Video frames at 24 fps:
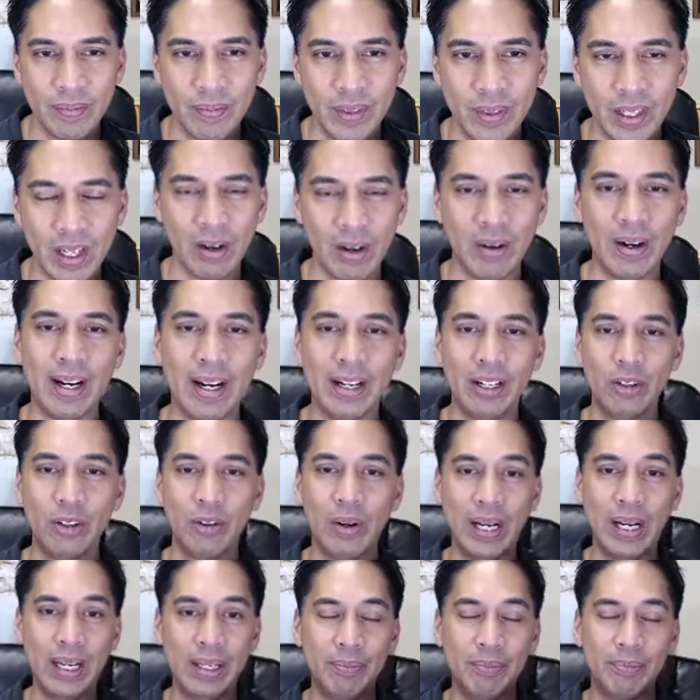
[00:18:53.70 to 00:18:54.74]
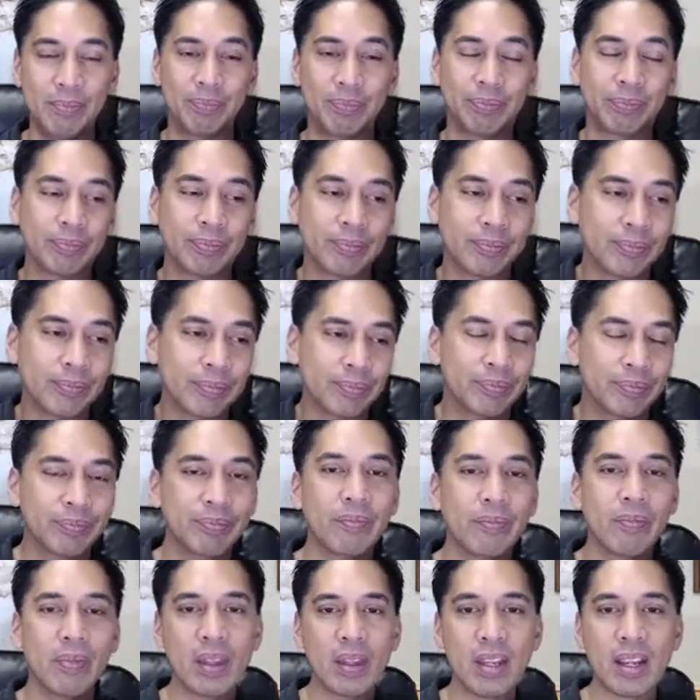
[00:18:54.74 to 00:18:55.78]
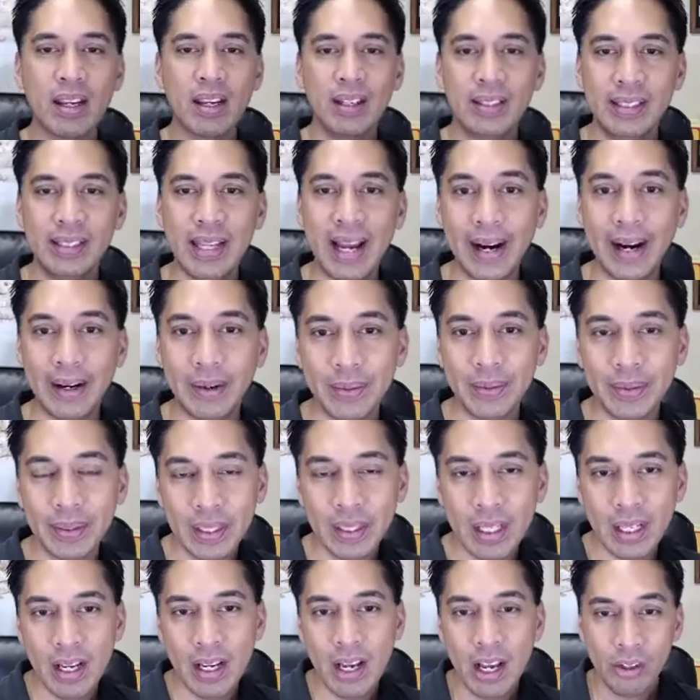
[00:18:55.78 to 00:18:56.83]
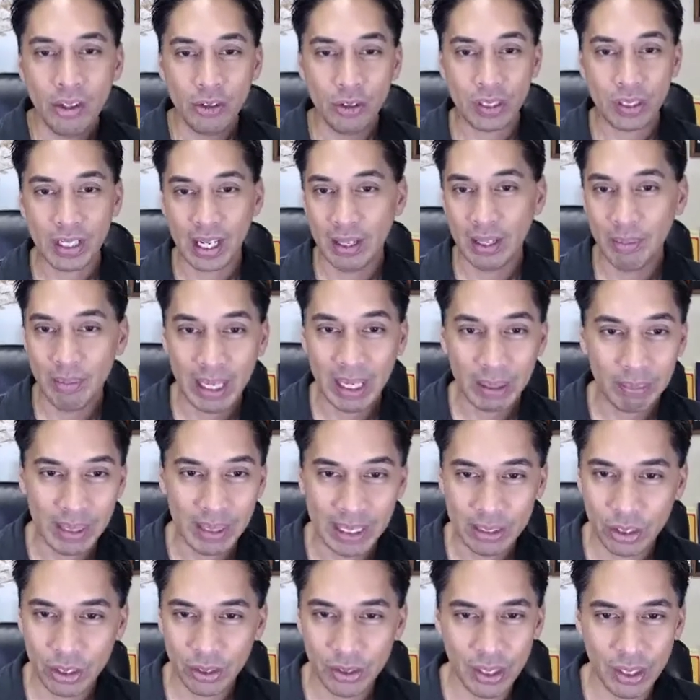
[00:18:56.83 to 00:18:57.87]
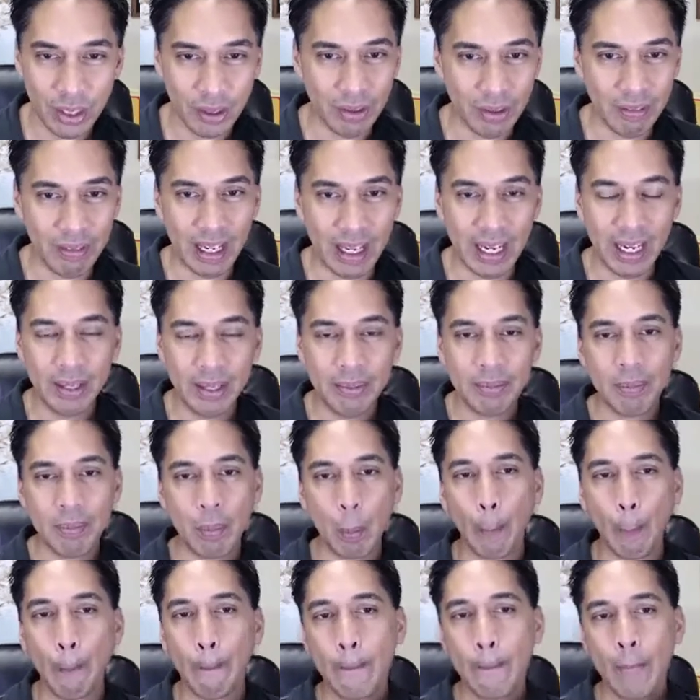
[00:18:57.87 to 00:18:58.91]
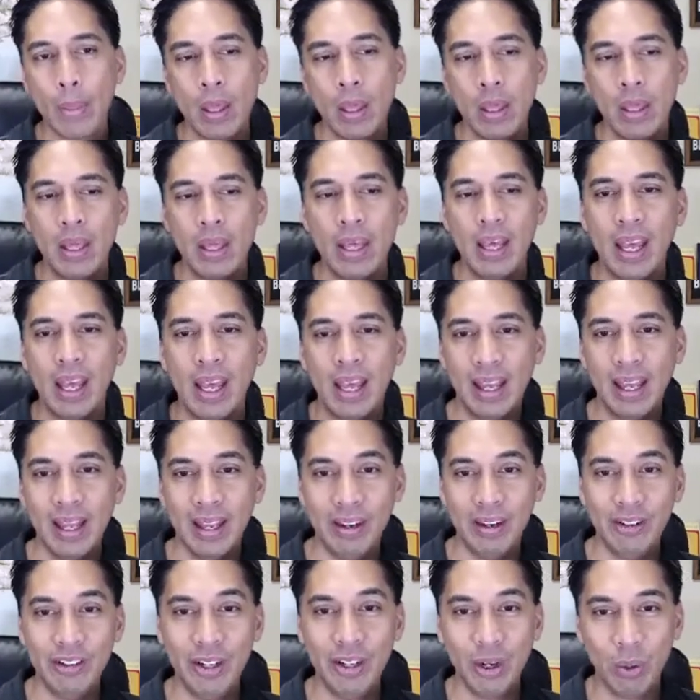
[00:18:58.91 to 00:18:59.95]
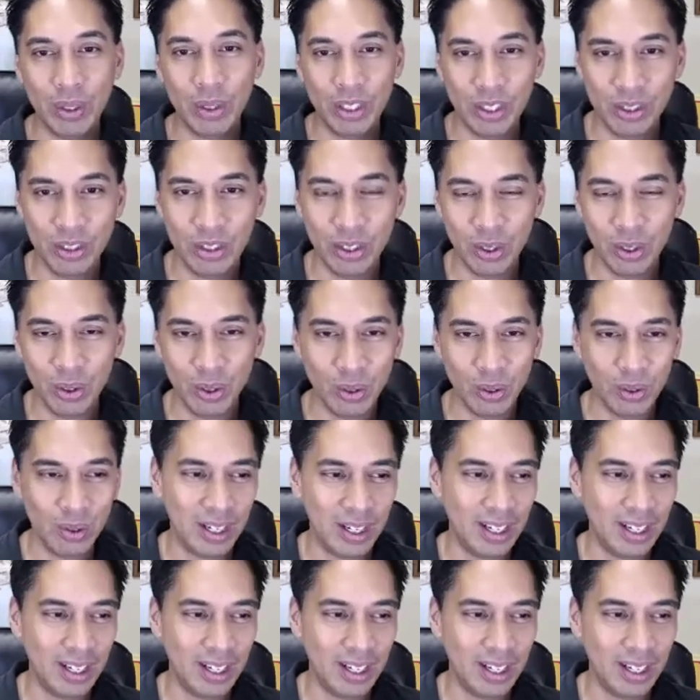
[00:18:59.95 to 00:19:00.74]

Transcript: All right, great. Now, just kind of make mental note of that. And, you know, when you do